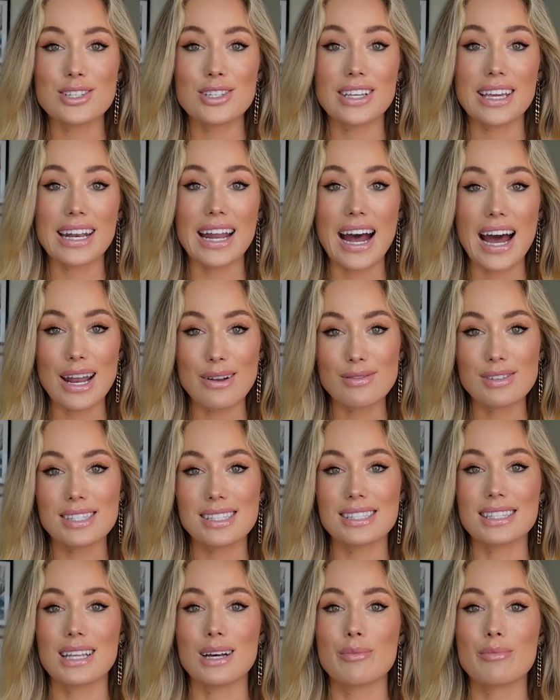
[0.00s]
to get out of a
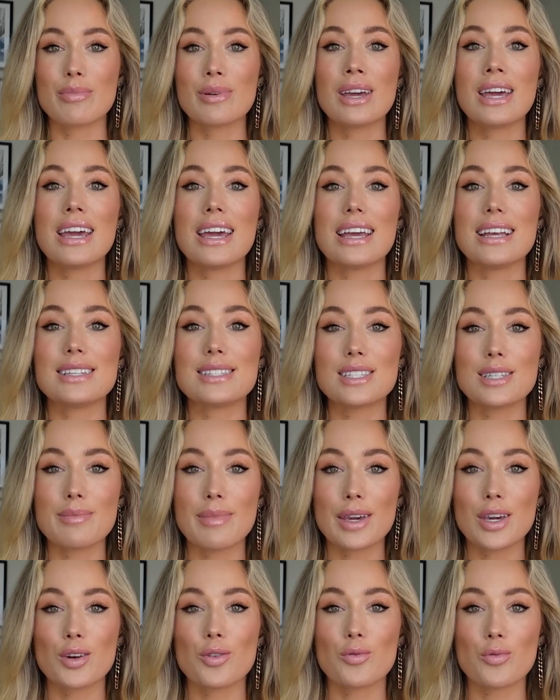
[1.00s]
slump is to
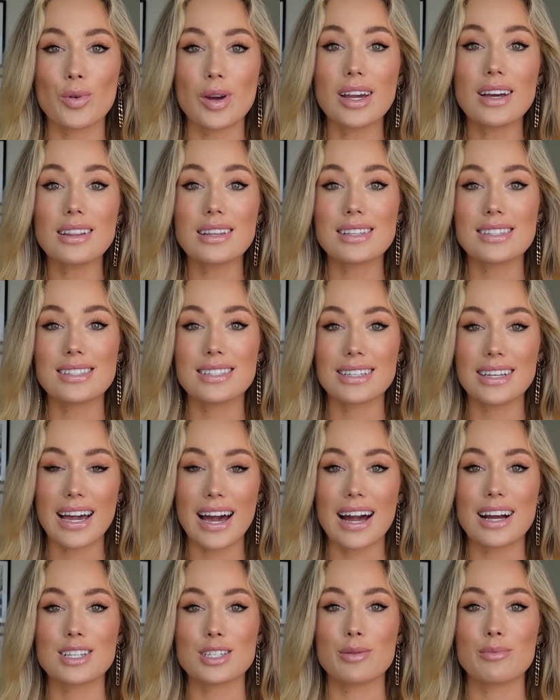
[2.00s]
make a realistic
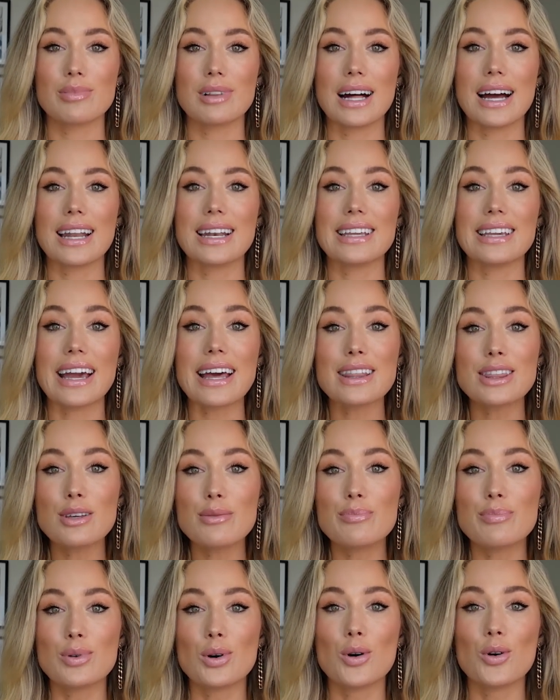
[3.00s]
action plan. Get
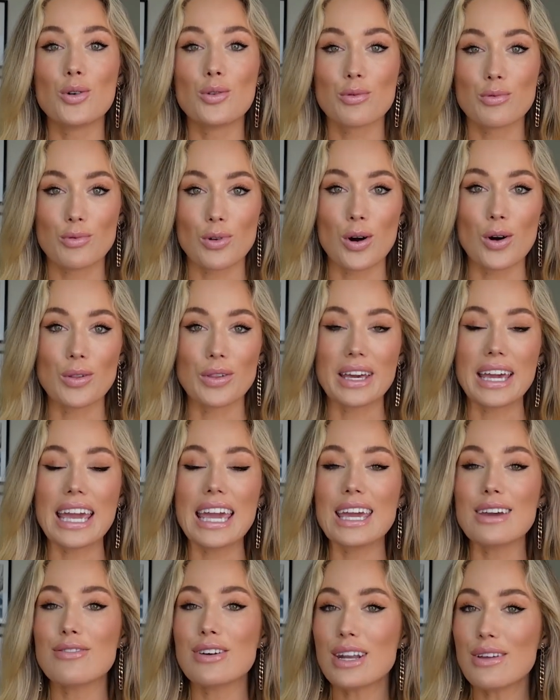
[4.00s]
the ball rolling,
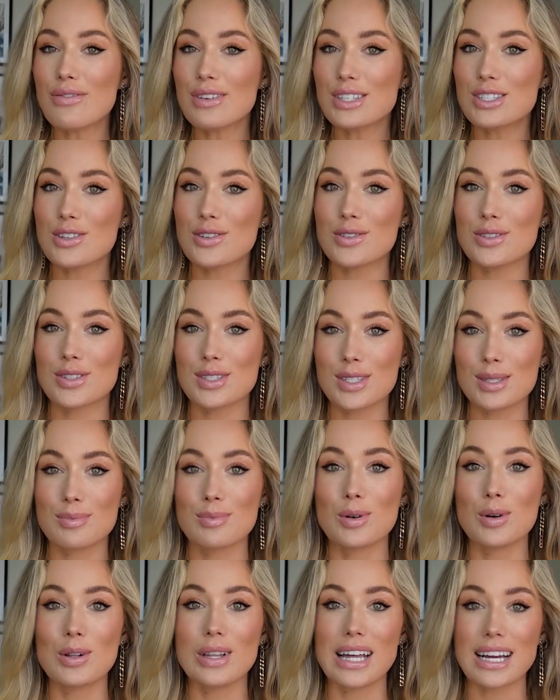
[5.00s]
even if it's just a
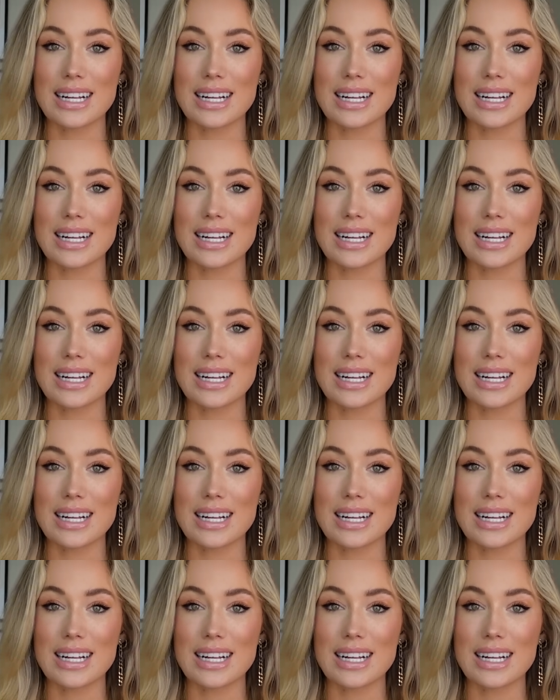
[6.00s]
small